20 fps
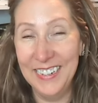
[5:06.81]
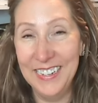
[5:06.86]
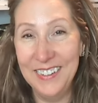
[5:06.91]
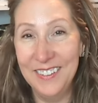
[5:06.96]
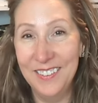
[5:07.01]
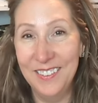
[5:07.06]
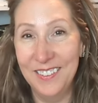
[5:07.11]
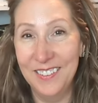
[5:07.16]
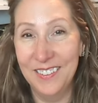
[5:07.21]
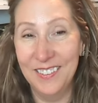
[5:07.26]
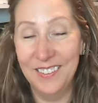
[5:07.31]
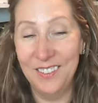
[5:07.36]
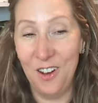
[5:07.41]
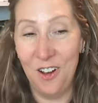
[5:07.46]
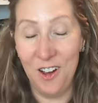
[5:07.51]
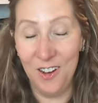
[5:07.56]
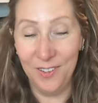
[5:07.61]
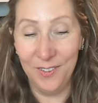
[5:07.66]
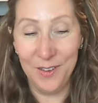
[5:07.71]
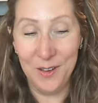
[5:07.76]
He's just
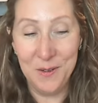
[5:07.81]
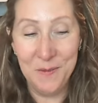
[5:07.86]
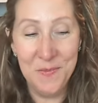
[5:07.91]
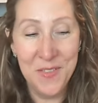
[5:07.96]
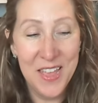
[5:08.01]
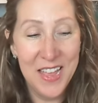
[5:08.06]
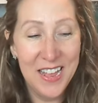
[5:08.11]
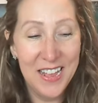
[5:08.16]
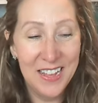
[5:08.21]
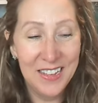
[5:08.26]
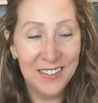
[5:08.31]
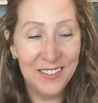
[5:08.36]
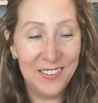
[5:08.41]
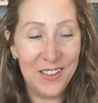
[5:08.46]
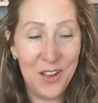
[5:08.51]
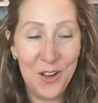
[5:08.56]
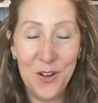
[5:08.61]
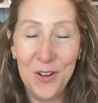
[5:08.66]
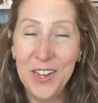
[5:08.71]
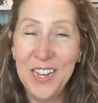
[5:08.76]
awesome.
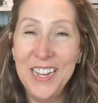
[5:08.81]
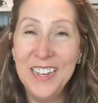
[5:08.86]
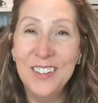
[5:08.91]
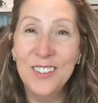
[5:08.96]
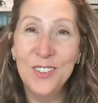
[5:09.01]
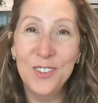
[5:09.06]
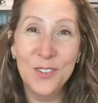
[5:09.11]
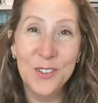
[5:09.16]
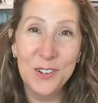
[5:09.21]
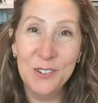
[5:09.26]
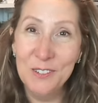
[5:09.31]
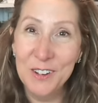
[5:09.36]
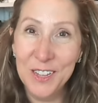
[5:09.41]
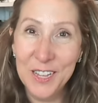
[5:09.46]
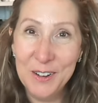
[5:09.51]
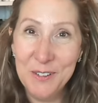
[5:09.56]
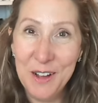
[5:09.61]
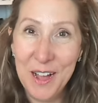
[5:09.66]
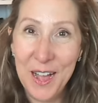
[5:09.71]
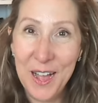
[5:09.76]
So he's doing
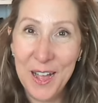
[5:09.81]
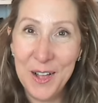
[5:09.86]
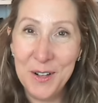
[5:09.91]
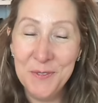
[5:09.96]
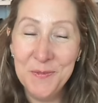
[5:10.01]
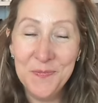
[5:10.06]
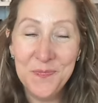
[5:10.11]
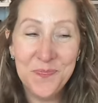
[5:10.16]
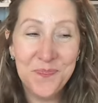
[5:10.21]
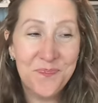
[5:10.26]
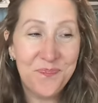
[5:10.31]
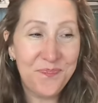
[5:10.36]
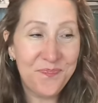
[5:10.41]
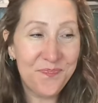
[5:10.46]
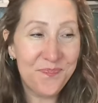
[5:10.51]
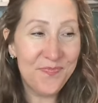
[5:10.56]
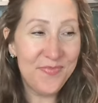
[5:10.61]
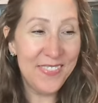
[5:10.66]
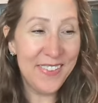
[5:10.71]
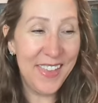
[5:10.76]
really well
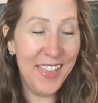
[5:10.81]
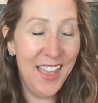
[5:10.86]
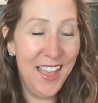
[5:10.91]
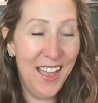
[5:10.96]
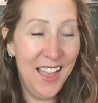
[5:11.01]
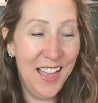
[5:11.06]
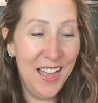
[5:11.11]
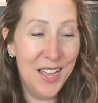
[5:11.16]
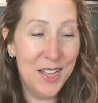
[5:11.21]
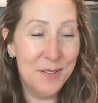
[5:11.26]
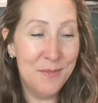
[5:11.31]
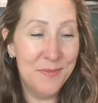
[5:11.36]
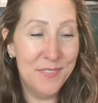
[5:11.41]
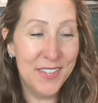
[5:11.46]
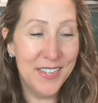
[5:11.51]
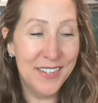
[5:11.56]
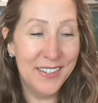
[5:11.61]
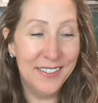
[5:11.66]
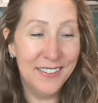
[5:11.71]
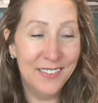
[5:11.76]
um,
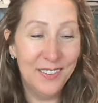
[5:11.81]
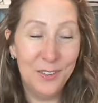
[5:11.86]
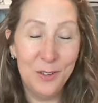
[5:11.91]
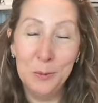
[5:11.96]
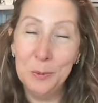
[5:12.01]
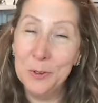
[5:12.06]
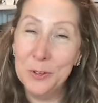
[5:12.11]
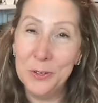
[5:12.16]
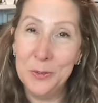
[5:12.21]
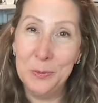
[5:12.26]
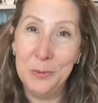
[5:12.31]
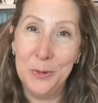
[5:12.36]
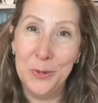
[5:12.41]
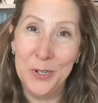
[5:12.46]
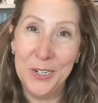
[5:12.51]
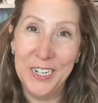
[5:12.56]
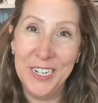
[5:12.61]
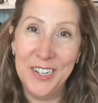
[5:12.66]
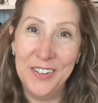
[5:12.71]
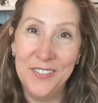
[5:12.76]
super
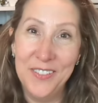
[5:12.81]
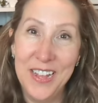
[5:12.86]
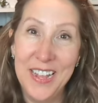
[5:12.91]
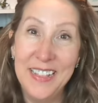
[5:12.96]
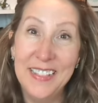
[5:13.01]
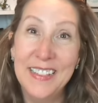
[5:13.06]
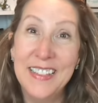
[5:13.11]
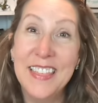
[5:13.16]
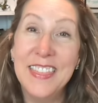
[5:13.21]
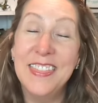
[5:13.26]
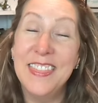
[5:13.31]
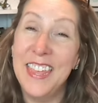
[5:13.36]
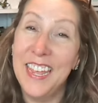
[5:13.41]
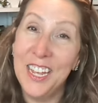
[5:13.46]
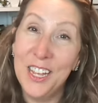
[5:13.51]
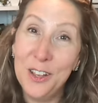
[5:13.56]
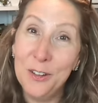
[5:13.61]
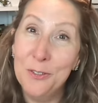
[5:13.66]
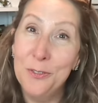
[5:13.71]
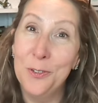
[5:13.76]
supportive, and
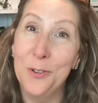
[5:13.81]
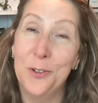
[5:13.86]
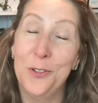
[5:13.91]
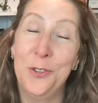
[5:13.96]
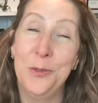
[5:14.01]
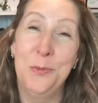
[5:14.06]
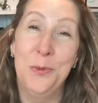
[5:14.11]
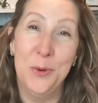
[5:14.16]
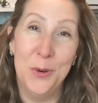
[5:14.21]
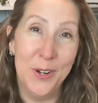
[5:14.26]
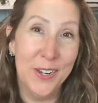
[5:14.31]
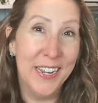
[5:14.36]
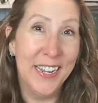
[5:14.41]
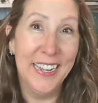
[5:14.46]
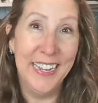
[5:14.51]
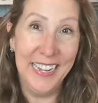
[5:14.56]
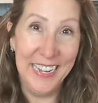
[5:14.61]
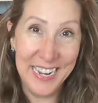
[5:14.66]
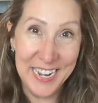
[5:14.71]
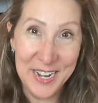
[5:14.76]
thank you for
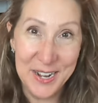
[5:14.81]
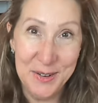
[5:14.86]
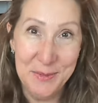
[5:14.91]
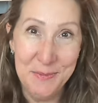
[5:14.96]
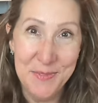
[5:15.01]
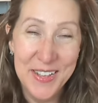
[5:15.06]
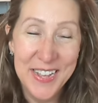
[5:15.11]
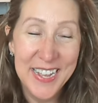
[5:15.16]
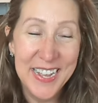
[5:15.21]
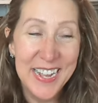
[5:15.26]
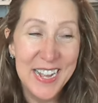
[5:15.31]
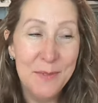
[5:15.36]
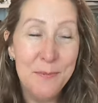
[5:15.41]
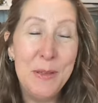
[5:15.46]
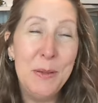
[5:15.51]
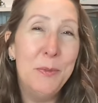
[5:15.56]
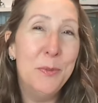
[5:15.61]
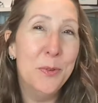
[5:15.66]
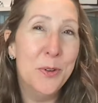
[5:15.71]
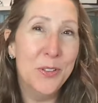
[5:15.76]
supporting him.
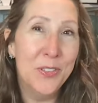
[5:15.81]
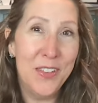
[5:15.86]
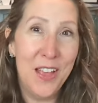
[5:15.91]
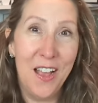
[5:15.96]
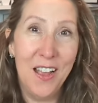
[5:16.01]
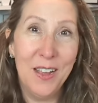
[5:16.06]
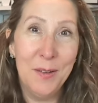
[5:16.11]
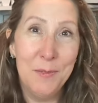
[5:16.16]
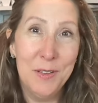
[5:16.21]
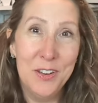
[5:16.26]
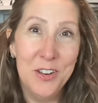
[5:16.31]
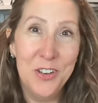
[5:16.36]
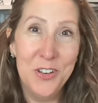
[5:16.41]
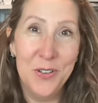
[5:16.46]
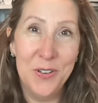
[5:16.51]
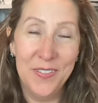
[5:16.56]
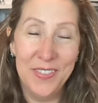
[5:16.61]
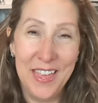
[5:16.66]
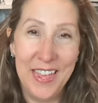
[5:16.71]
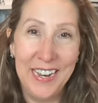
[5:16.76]
Maybe we'll talk him into
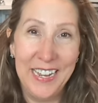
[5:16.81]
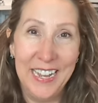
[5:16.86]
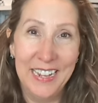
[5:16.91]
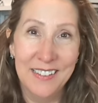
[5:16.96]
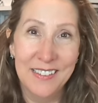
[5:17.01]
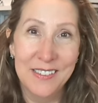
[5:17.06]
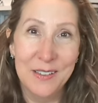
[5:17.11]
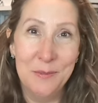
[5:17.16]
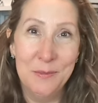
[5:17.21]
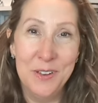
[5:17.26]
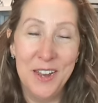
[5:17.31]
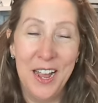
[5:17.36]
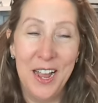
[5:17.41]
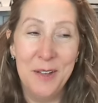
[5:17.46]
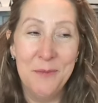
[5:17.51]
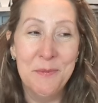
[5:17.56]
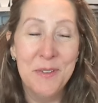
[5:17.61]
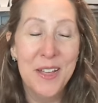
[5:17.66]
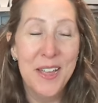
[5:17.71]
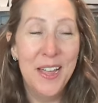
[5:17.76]
doing that again
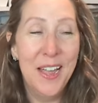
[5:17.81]
sometime.